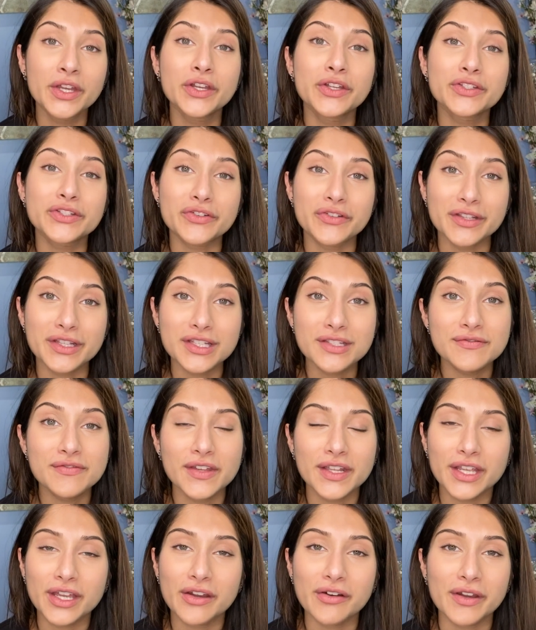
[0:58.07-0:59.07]
So in this
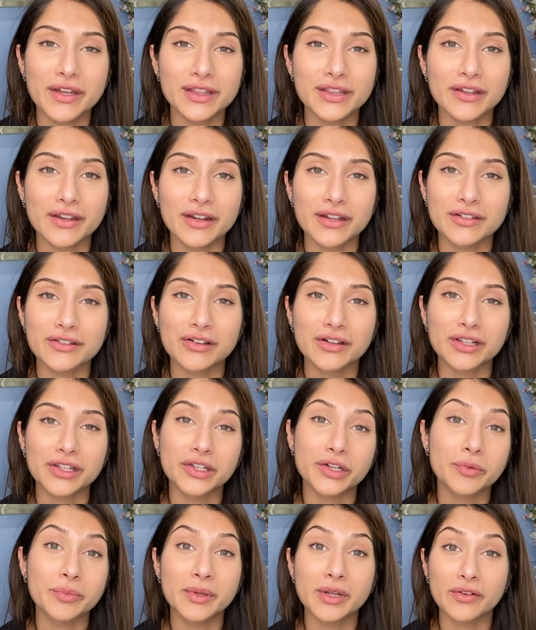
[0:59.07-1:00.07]
video, I thought I'd talk a
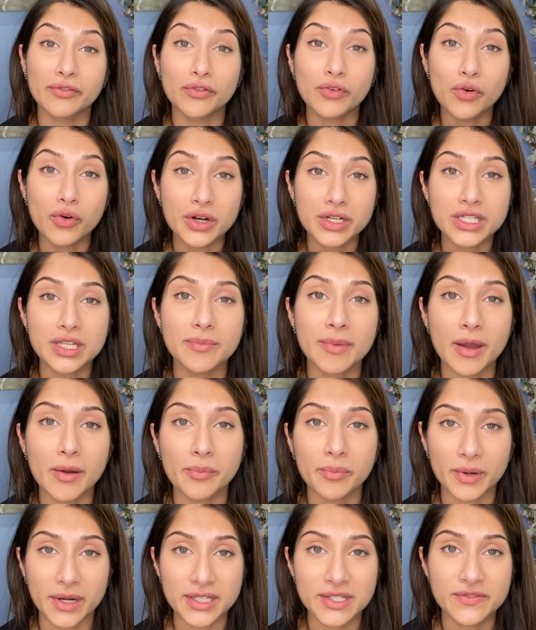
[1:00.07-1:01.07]
little bit, of course, about
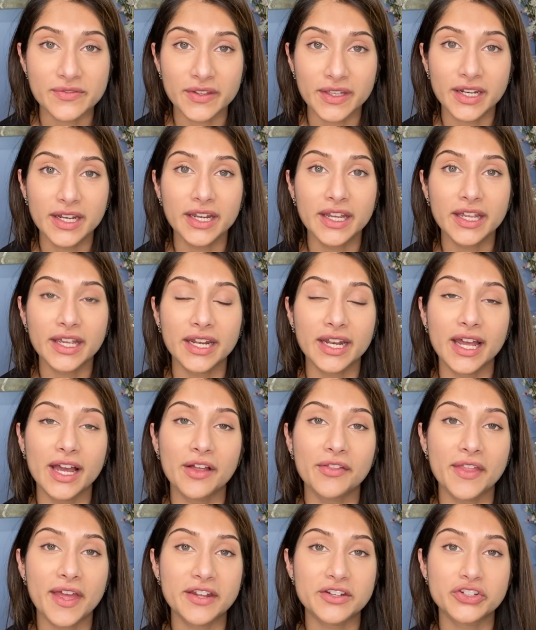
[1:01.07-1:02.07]
breastfeeding and how
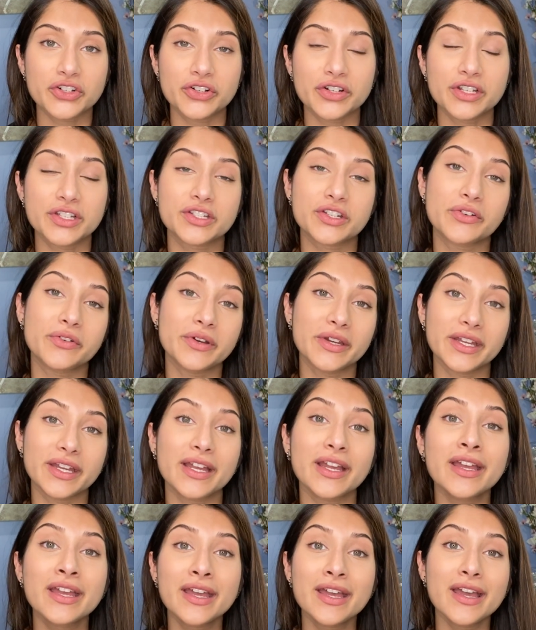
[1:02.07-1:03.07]
that journey is going
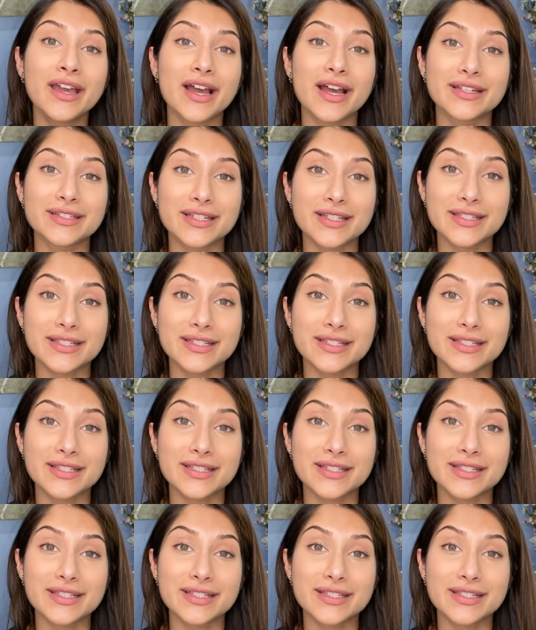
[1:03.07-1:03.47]
as a